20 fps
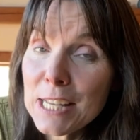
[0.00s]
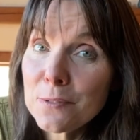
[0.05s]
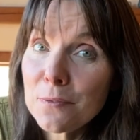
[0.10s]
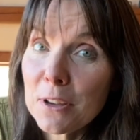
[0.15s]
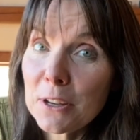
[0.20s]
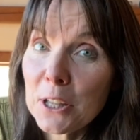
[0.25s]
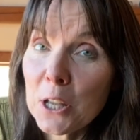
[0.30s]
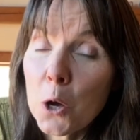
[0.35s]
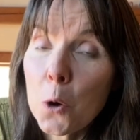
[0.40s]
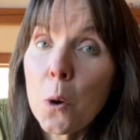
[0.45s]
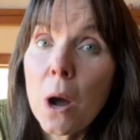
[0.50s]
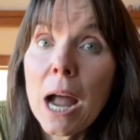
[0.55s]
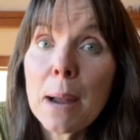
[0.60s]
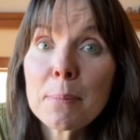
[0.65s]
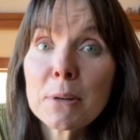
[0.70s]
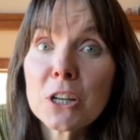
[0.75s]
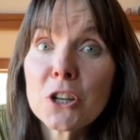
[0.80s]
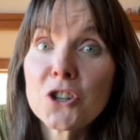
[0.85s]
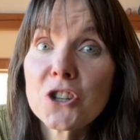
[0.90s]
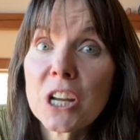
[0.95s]
video, I'm
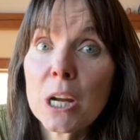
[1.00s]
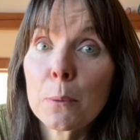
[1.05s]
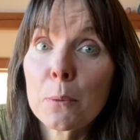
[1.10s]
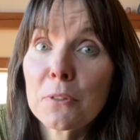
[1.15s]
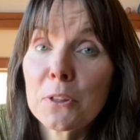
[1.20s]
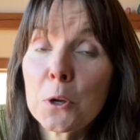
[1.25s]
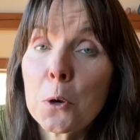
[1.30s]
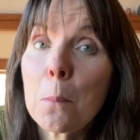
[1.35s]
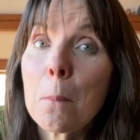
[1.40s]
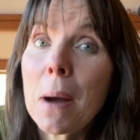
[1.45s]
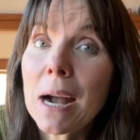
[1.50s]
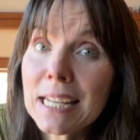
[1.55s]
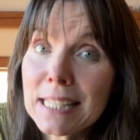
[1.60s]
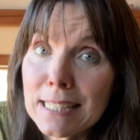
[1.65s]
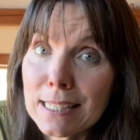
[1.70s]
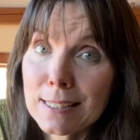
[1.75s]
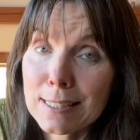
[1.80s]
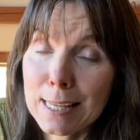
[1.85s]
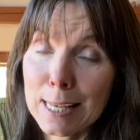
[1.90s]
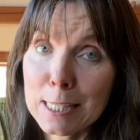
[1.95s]
going to share with you my
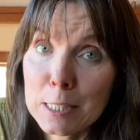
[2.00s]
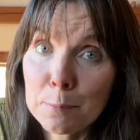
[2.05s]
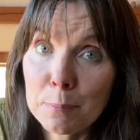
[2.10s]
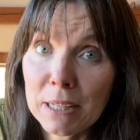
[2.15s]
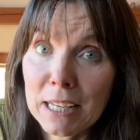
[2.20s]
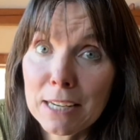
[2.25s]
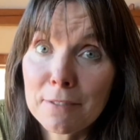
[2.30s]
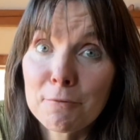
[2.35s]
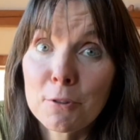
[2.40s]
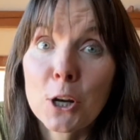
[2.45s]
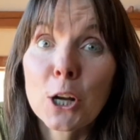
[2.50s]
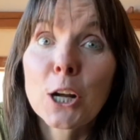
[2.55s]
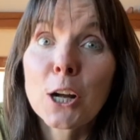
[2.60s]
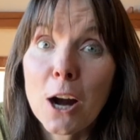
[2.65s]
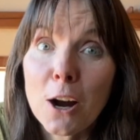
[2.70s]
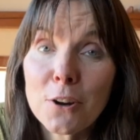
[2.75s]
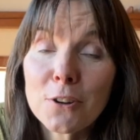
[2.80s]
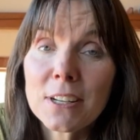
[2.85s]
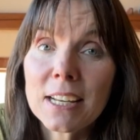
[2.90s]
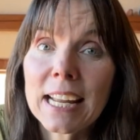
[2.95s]
success plan for
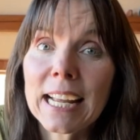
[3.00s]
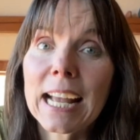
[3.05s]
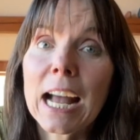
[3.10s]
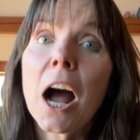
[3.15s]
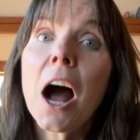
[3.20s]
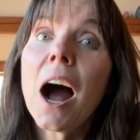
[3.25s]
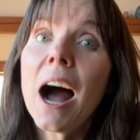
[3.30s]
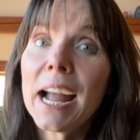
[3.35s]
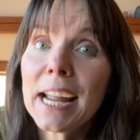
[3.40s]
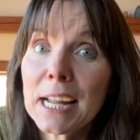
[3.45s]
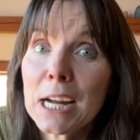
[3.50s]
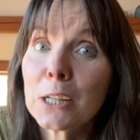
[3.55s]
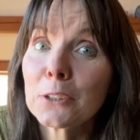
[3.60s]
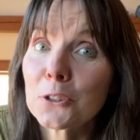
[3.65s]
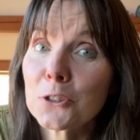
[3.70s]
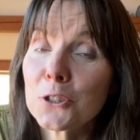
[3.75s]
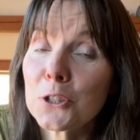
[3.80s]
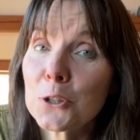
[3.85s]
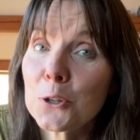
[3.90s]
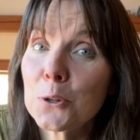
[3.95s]
gardening at high
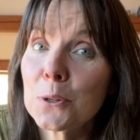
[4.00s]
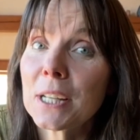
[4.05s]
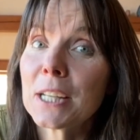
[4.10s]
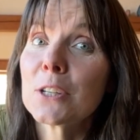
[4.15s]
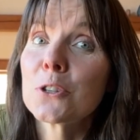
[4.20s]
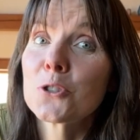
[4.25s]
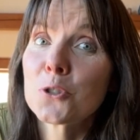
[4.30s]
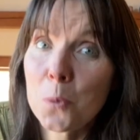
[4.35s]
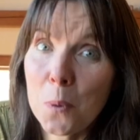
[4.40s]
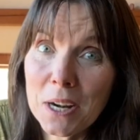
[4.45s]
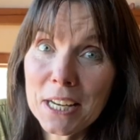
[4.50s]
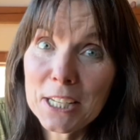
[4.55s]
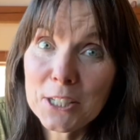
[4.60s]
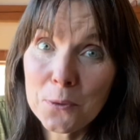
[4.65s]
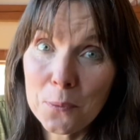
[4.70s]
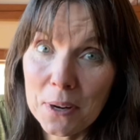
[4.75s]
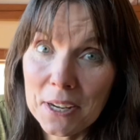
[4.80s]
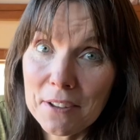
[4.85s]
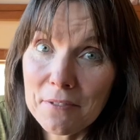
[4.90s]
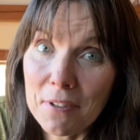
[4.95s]
altitude in
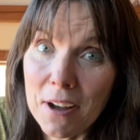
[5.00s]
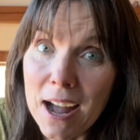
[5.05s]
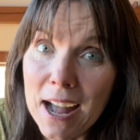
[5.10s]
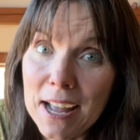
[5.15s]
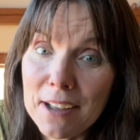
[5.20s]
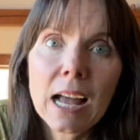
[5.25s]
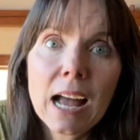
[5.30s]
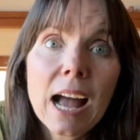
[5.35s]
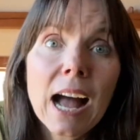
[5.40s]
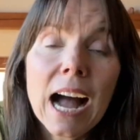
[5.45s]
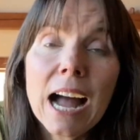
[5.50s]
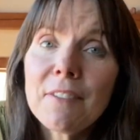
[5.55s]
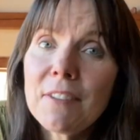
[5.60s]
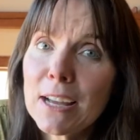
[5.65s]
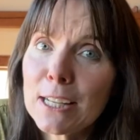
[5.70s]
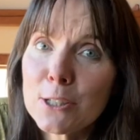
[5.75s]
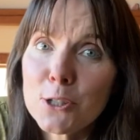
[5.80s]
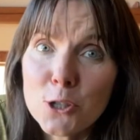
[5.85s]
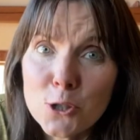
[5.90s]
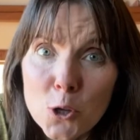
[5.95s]
2025. I've
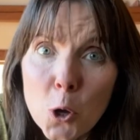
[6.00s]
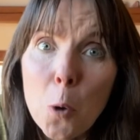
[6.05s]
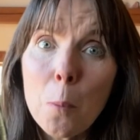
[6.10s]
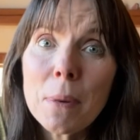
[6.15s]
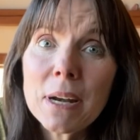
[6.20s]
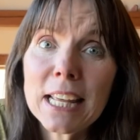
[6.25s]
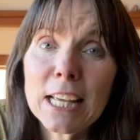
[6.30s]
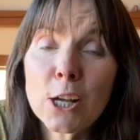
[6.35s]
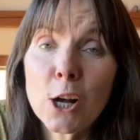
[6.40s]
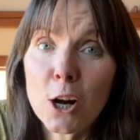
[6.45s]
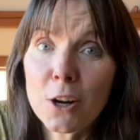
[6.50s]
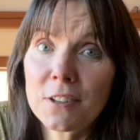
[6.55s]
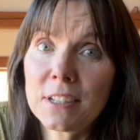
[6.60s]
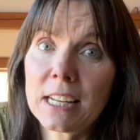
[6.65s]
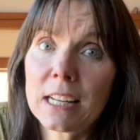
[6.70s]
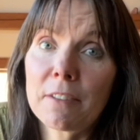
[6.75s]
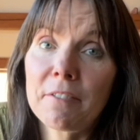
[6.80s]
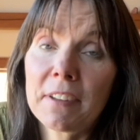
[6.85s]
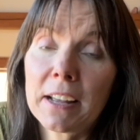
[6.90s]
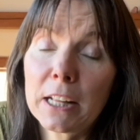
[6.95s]
had so many
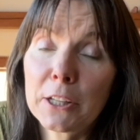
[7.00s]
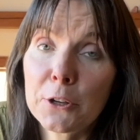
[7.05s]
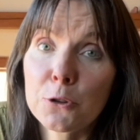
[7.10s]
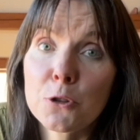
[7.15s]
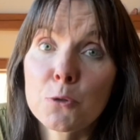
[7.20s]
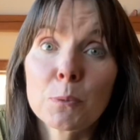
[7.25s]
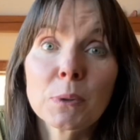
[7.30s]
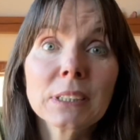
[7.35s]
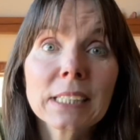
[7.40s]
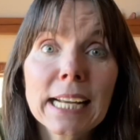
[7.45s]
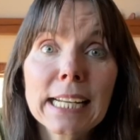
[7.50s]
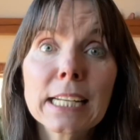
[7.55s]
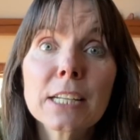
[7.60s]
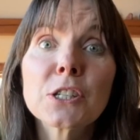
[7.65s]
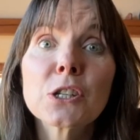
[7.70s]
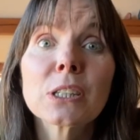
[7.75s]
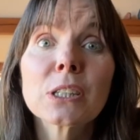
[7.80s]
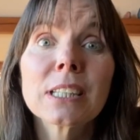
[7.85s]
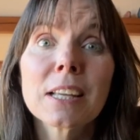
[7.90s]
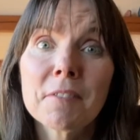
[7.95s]
gardening failures related
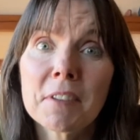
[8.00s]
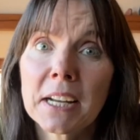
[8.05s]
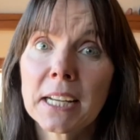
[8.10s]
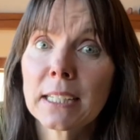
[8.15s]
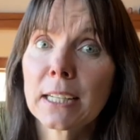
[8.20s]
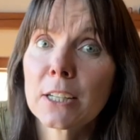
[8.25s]
to living in a